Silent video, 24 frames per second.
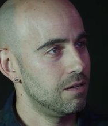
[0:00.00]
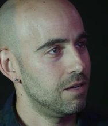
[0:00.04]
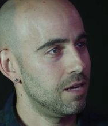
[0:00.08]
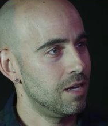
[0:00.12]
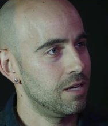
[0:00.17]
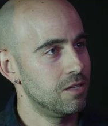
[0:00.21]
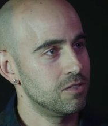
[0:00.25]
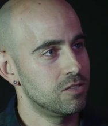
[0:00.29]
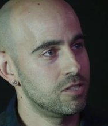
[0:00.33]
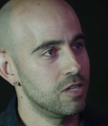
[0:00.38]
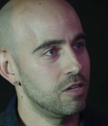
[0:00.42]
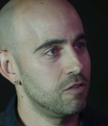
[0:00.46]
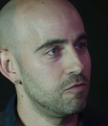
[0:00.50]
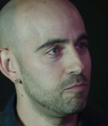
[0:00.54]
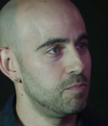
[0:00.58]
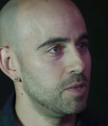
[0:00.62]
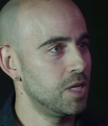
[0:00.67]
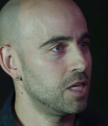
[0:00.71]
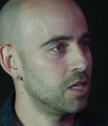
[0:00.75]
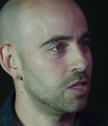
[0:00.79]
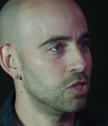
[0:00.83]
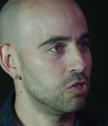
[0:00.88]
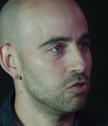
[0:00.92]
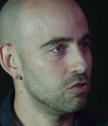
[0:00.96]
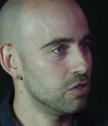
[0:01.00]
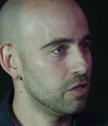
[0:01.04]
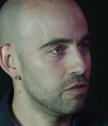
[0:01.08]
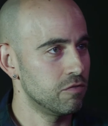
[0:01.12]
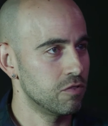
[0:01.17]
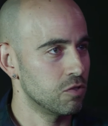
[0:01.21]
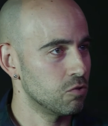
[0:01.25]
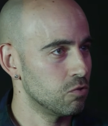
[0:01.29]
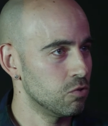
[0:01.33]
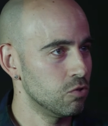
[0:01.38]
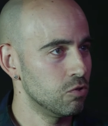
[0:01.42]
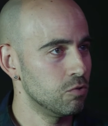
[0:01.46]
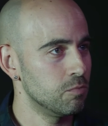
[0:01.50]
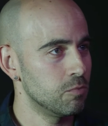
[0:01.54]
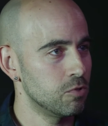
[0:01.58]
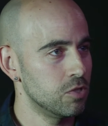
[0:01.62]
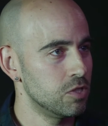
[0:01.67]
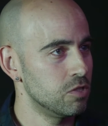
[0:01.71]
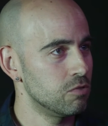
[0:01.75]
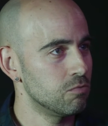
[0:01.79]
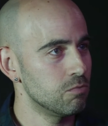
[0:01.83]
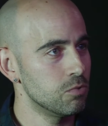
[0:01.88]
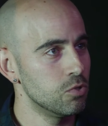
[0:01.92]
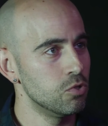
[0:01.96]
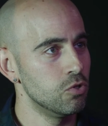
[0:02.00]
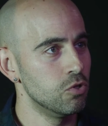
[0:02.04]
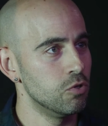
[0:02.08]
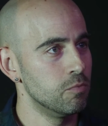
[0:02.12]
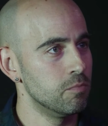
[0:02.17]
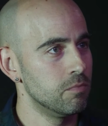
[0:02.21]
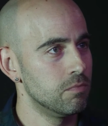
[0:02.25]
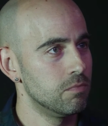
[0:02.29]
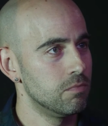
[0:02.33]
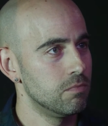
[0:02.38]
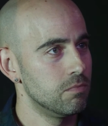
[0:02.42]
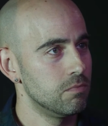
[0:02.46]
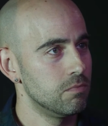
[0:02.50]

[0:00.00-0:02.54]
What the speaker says: and instead of being in your living room or in your room,